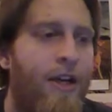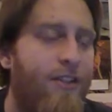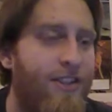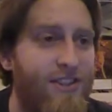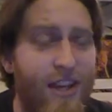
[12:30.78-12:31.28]

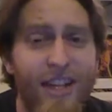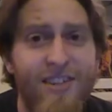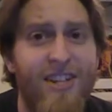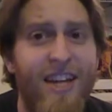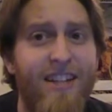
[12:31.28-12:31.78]
The son
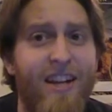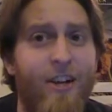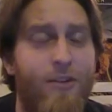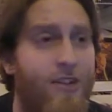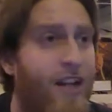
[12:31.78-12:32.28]
has night
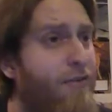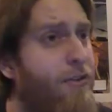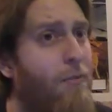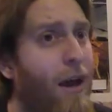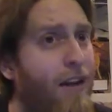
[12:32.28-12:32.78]
terrors. I
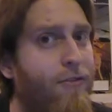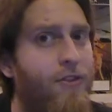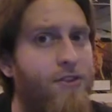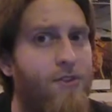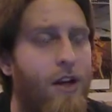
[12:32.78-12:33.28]
feel bad for
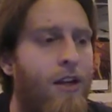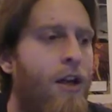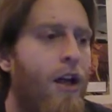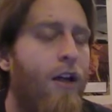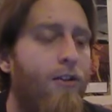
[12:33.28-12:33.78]
the son.
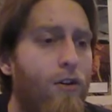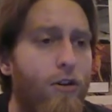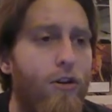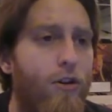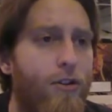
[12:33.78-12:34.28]
The little
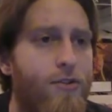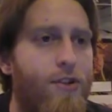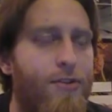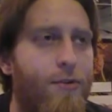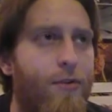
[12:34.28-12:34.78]
girl is
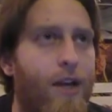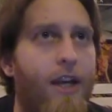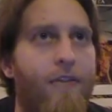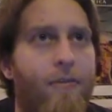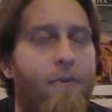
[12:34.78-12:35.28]
just
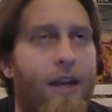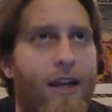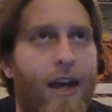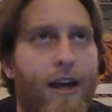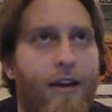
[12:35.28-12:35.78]
creative
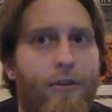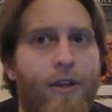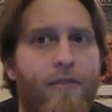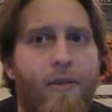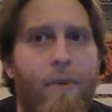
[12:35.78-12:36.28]

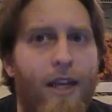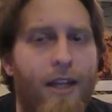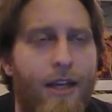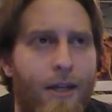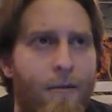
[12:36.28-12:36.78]
at
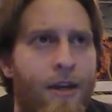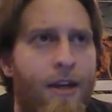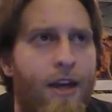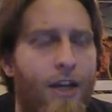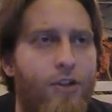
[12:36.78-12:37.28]
painting
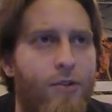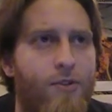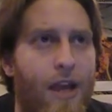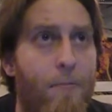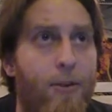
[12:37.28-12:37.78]
and shows
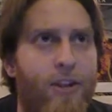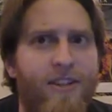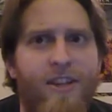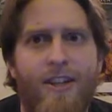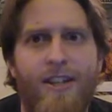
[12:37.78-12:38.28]
empathy
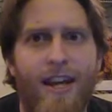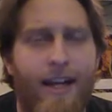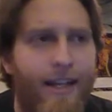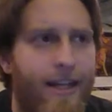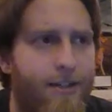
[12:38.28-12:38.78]
to the dead,
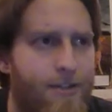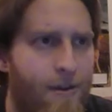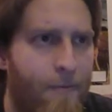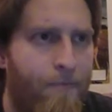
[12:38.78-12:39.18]
I guess.